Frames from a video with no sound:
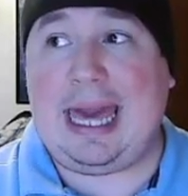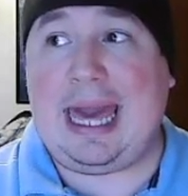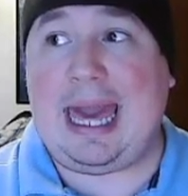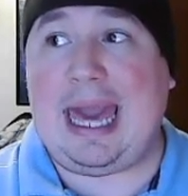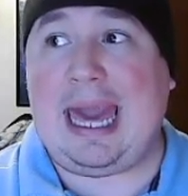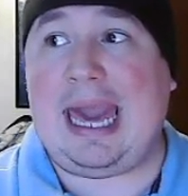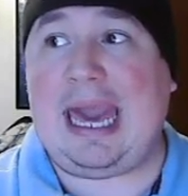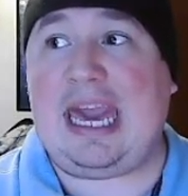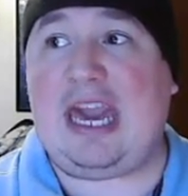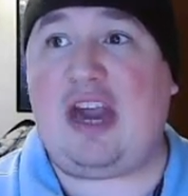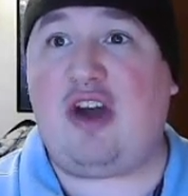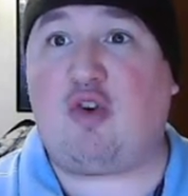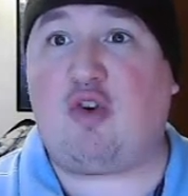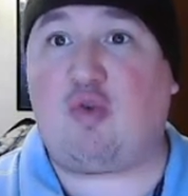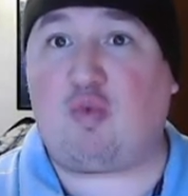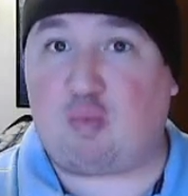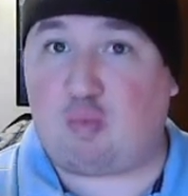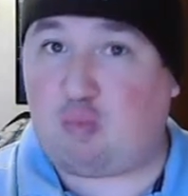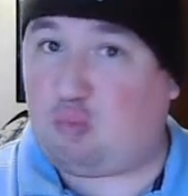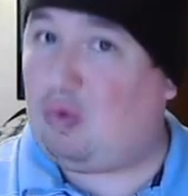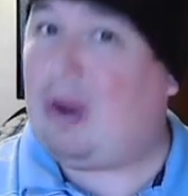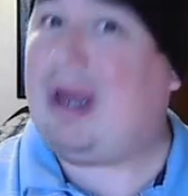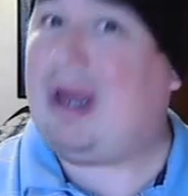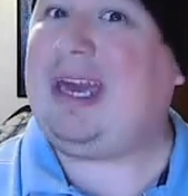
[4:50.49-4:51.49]
a
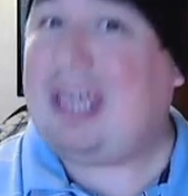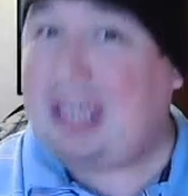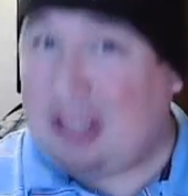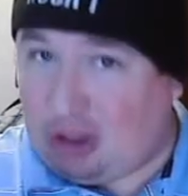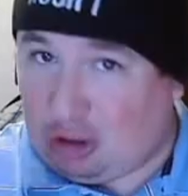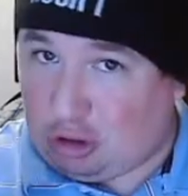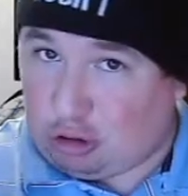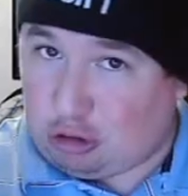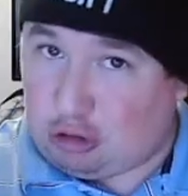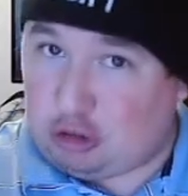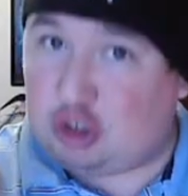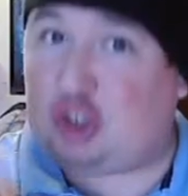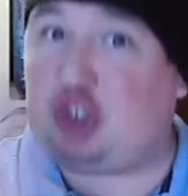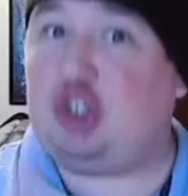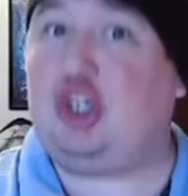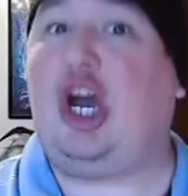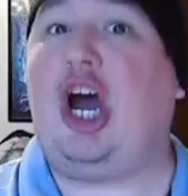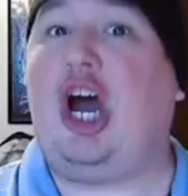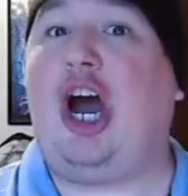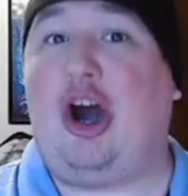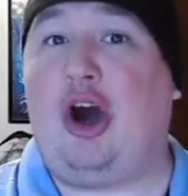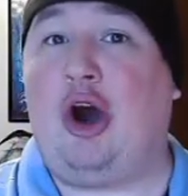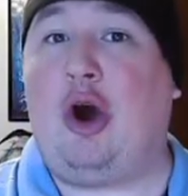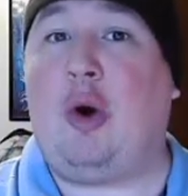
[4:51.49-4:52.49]
regular
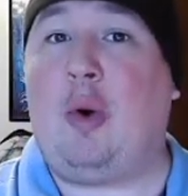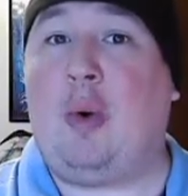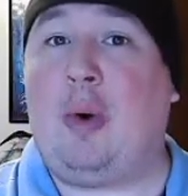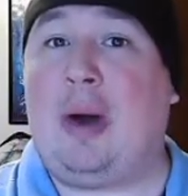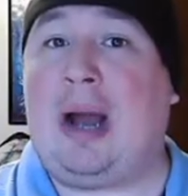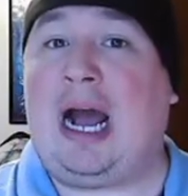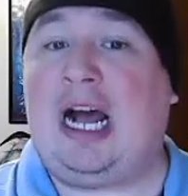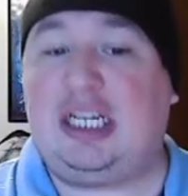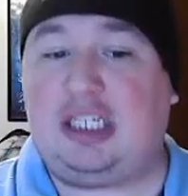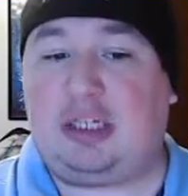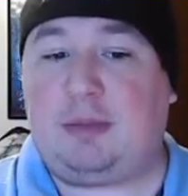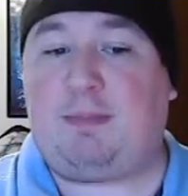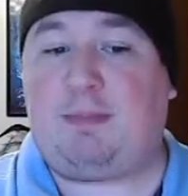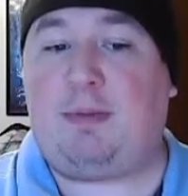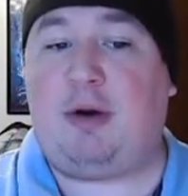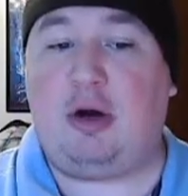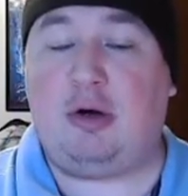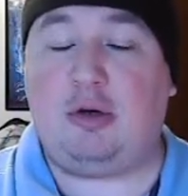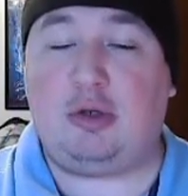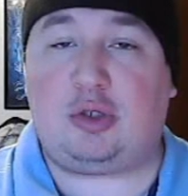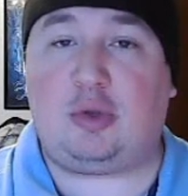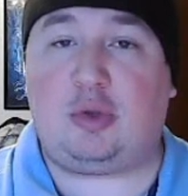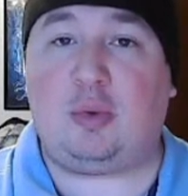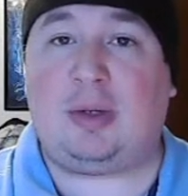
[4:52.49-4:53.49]
Joe as
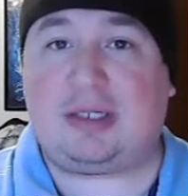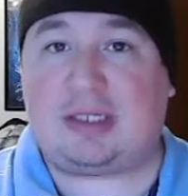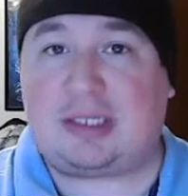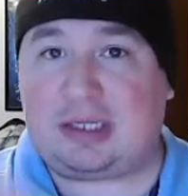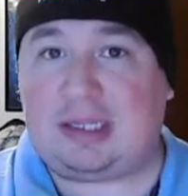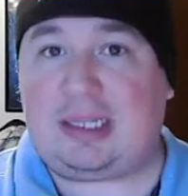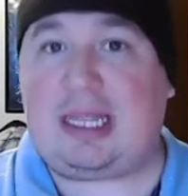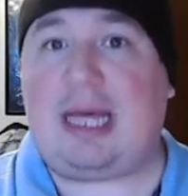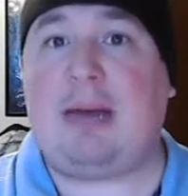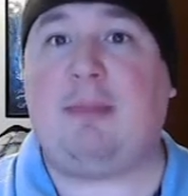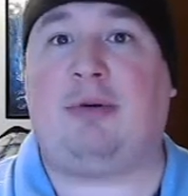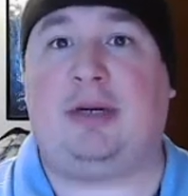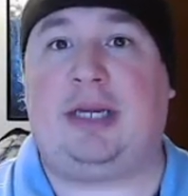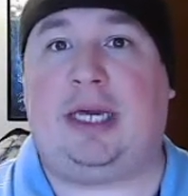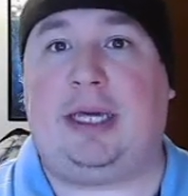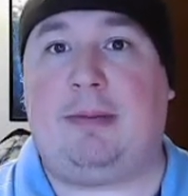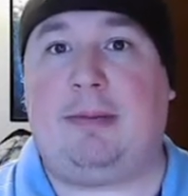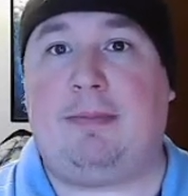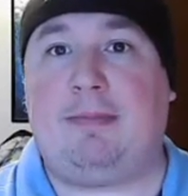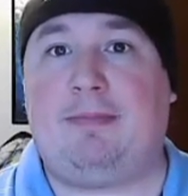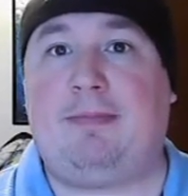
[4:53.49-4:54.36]
opposed to a celebrity.